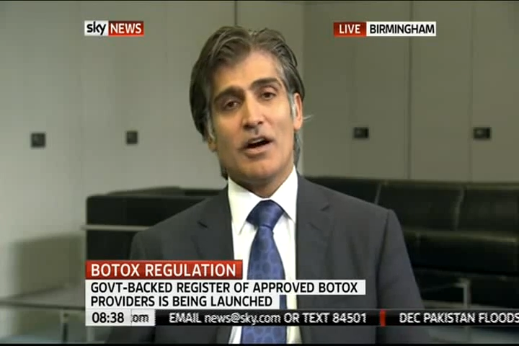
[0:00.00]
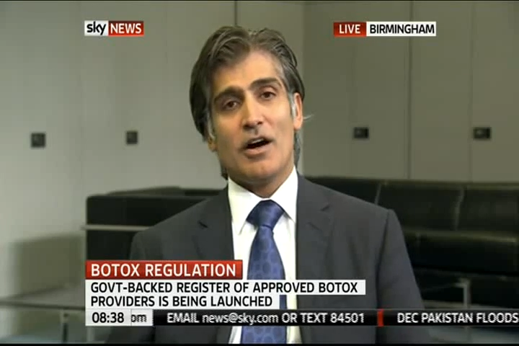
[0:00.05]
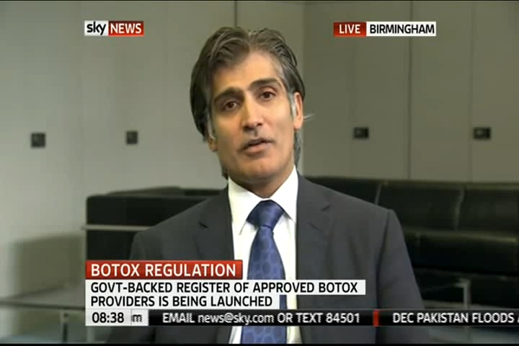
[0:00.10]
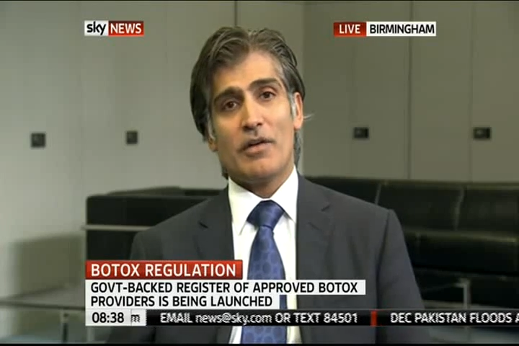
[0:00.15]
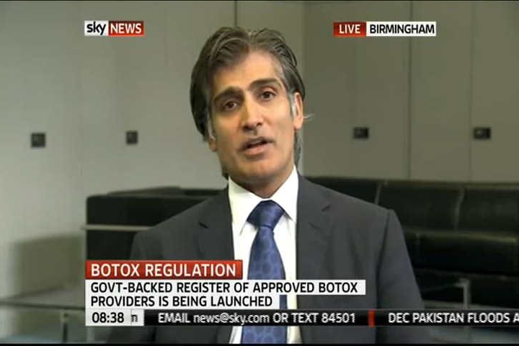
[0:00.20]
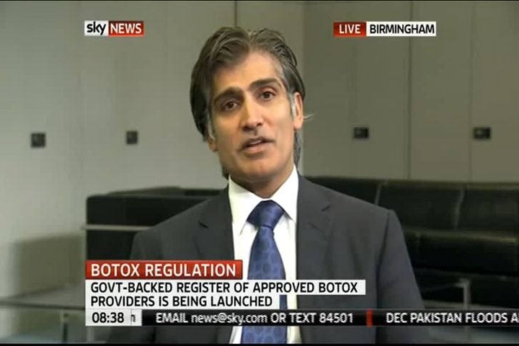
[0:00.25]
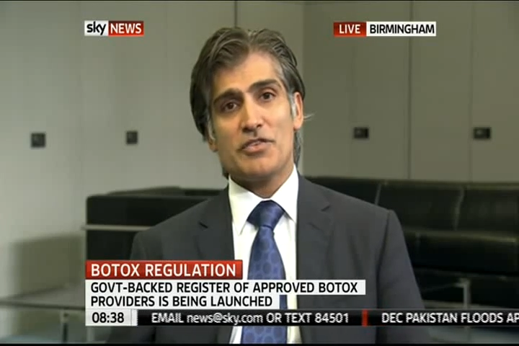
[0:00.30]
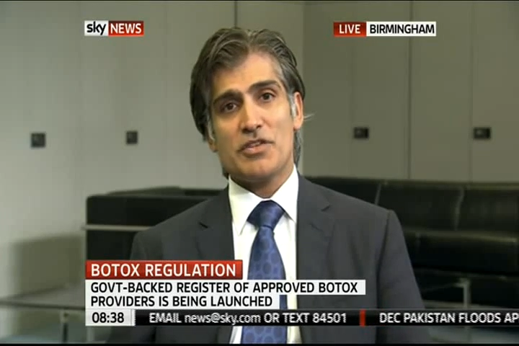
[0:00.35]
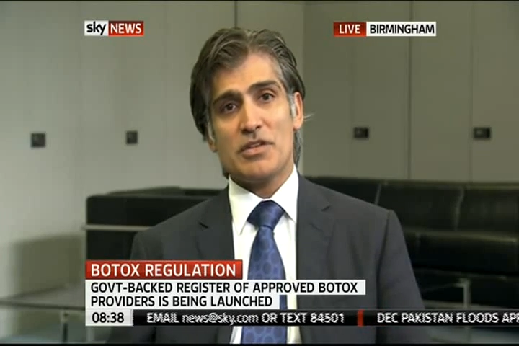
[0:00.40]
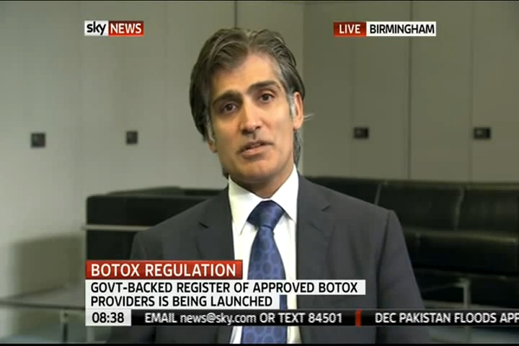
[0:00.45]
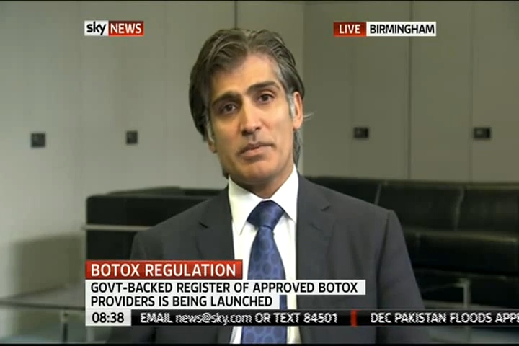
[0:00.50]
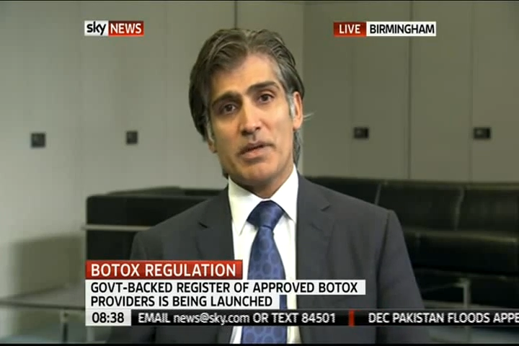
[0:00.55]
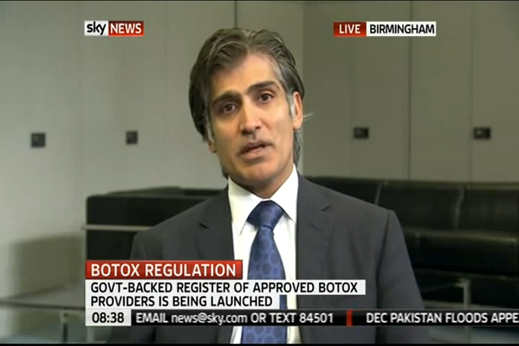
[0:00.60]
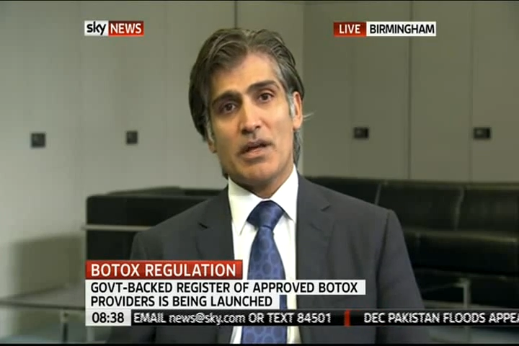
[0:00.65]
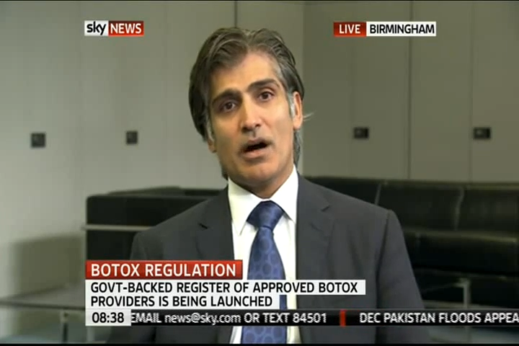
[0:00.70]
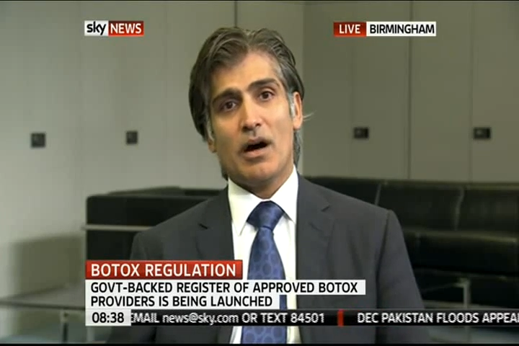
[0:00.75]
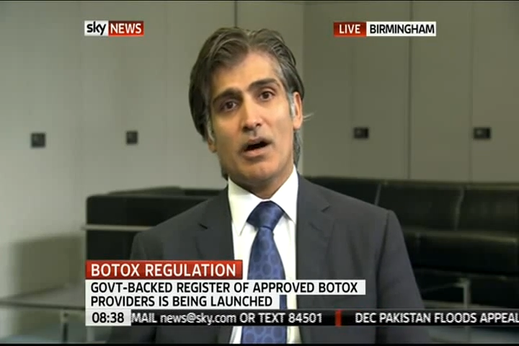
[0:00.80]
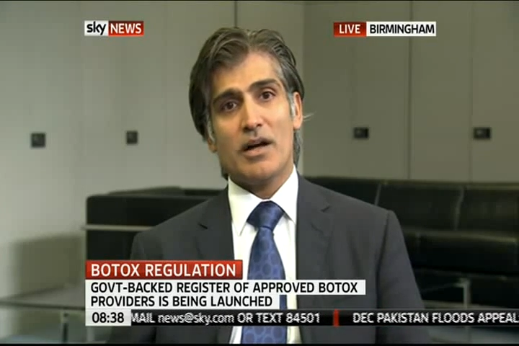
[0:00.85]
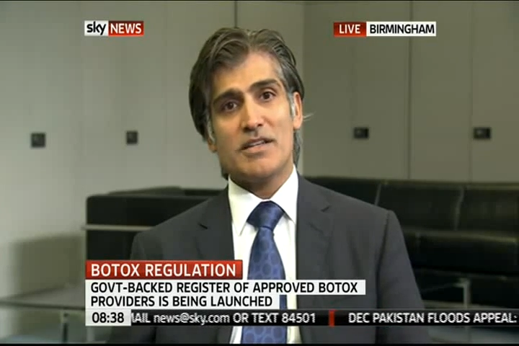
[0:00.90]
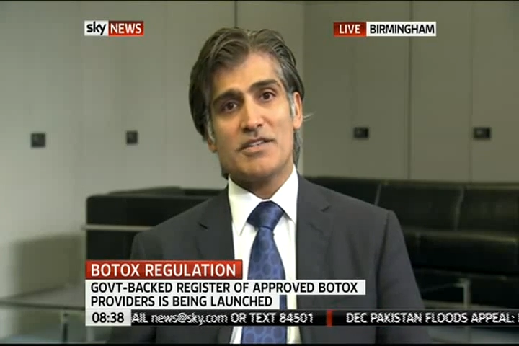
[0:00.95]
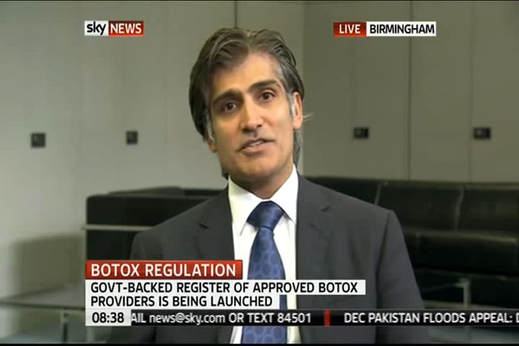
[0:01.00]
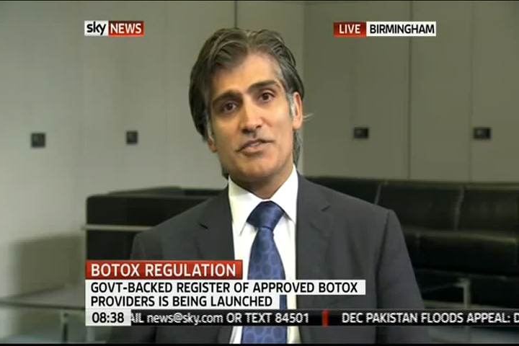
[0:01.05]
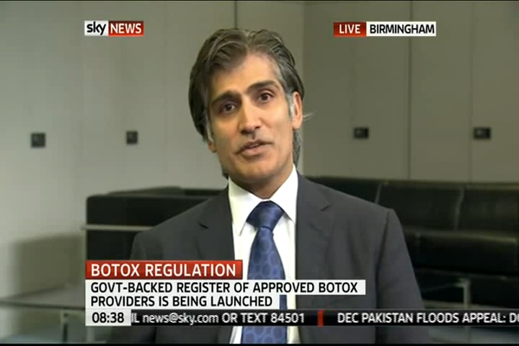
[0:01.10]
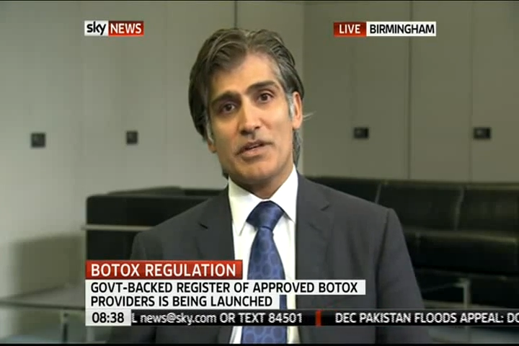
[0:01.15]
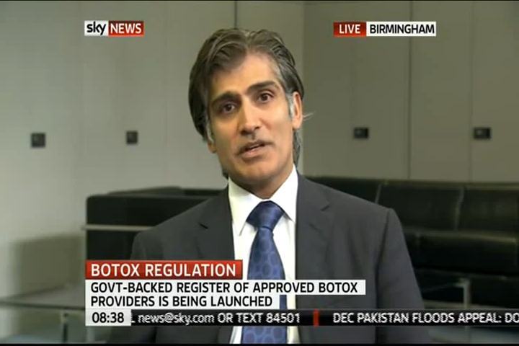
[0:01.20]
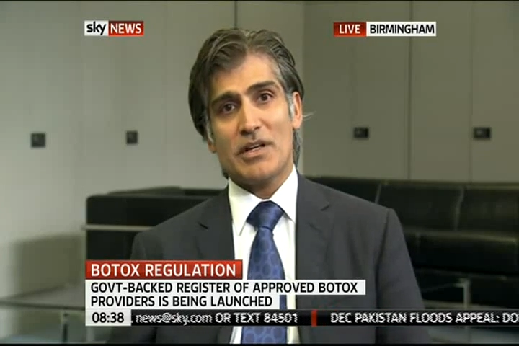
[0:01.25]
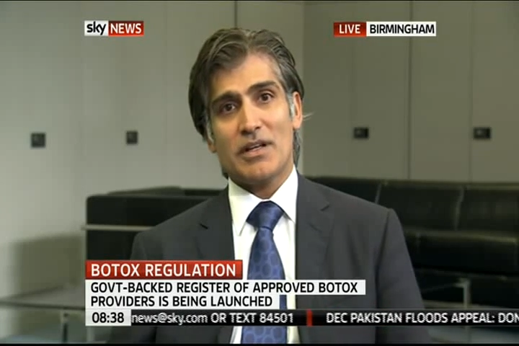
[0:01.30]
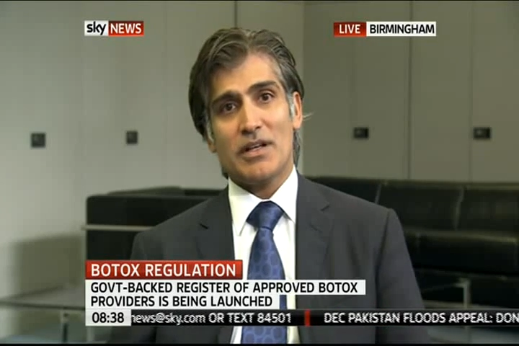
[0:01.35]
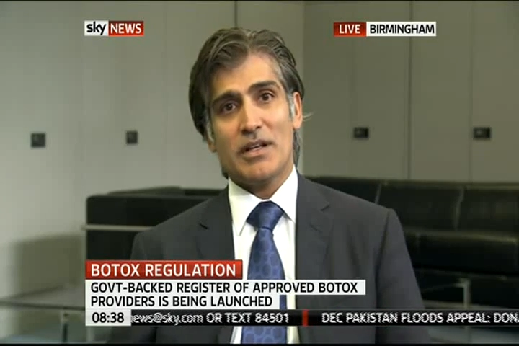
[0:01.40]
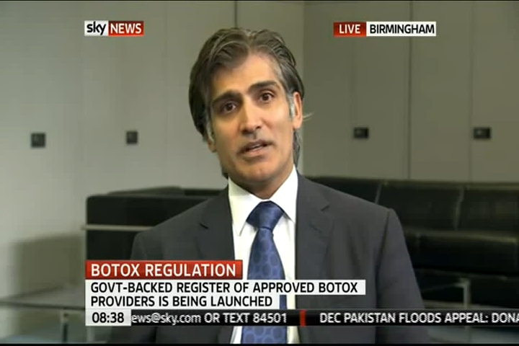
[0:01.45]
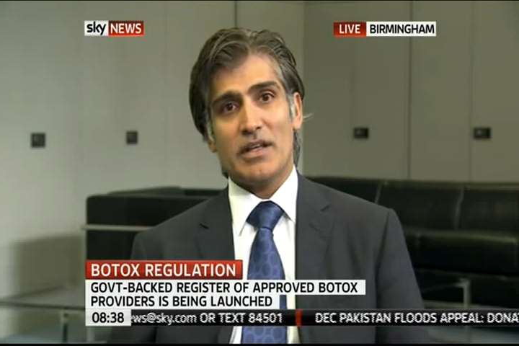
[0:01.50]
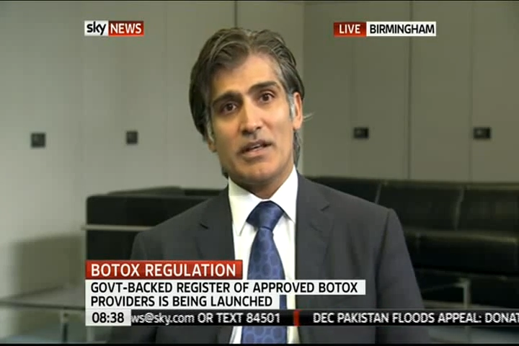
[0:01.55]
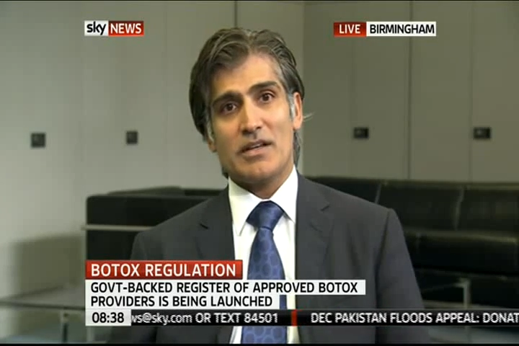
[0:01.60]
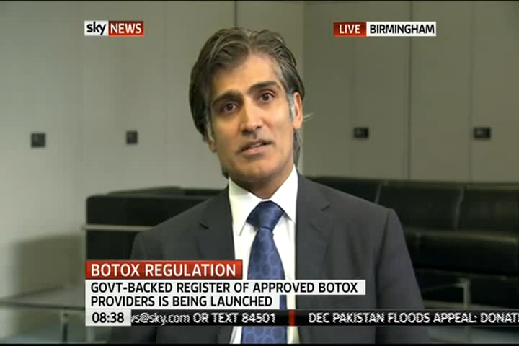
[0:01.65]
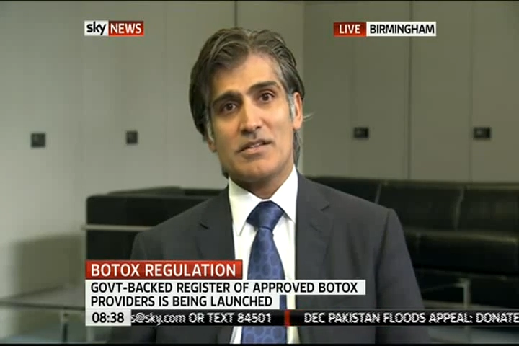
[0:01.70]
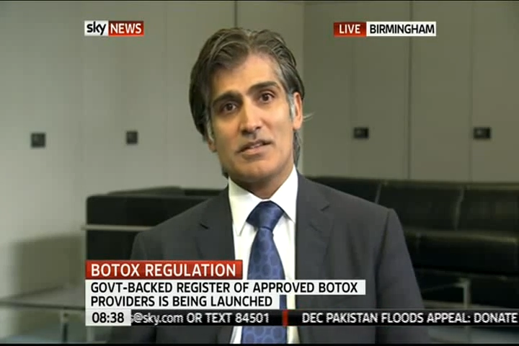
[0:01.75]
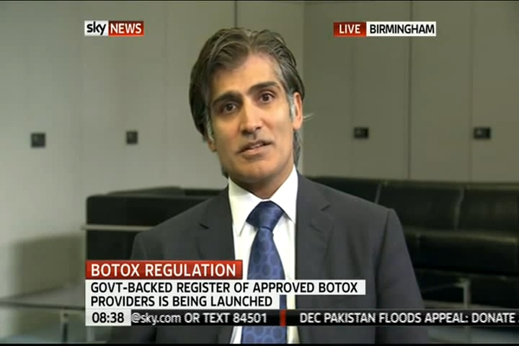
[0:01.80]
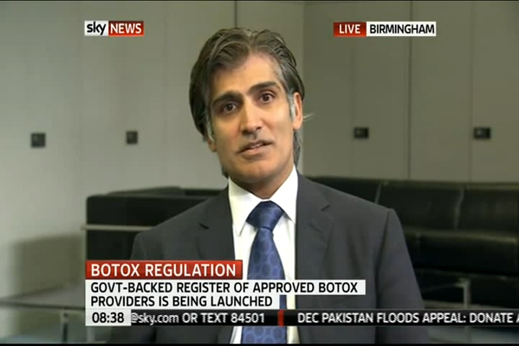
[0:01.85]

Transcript: are actually the big high street clinics